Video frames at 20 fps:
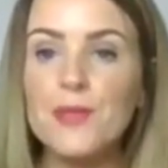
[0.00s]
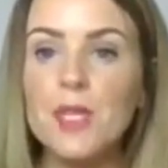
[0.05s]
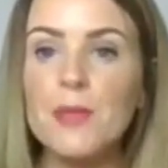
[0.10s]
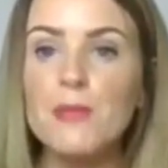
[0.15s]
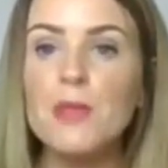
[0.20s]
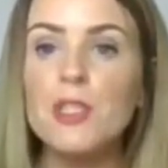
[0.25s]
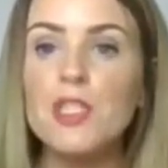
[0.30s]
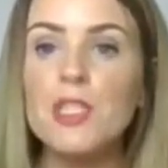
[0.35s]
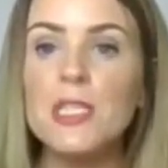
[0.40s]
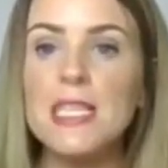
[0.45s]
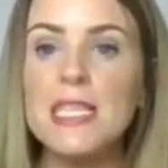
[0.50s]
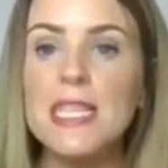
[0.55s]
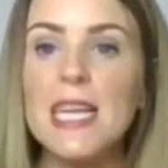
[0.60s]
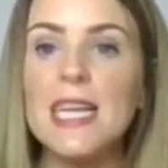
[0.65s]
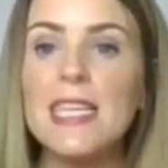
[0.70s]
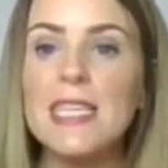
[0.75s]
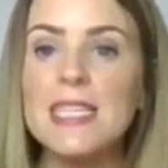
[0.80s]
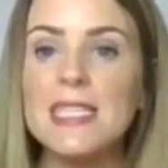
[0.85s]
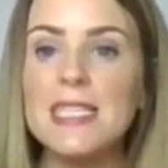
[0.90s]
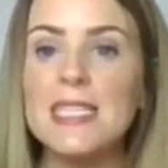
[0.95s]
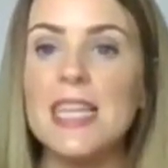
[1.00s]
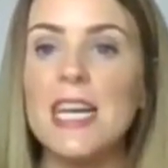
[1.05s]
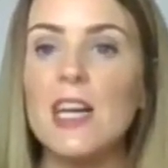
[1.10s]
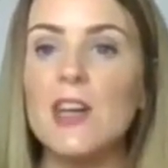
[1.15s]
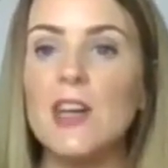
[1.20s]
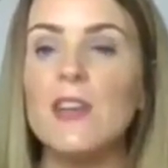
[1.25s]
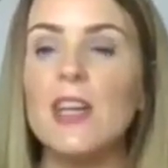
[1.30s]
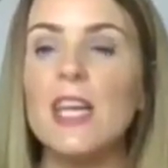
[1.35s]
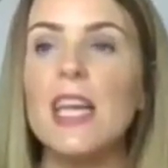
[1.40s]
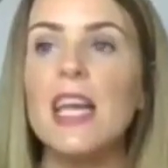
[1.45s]
But just let
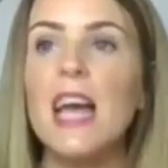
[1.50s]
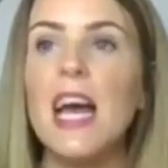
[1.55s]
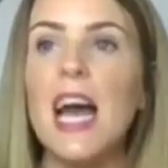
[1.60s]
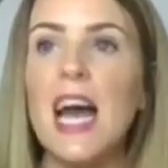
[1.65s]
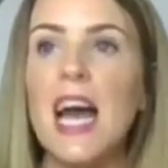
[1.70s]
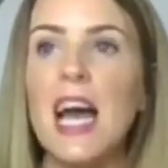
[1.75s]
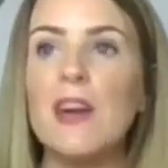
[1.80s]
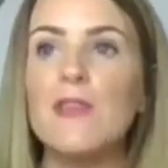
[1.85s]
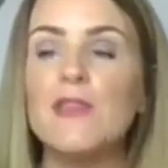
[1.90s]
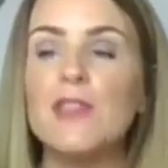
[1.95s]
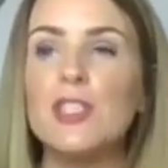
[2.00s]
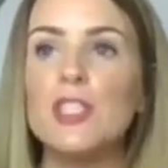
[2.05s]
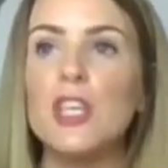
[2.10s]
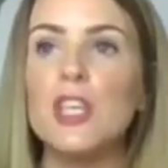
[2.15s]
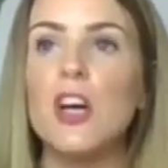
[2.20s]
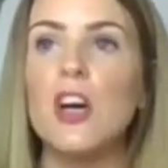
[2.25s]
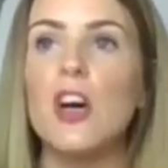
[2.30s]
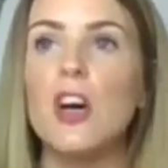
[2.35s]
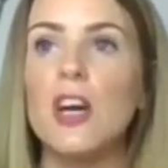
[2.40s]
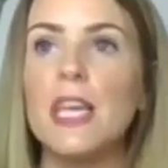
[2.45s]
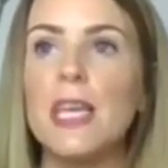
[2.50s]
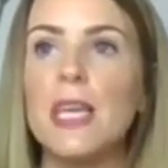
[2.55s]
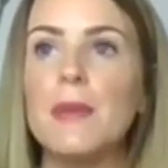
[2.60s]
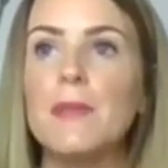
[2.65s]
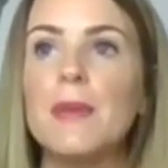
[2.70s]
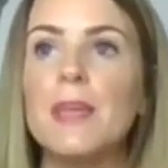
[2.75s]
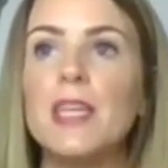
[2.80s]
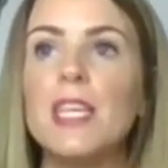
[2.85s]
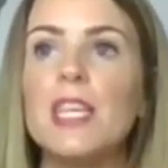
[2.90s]
yourself have the time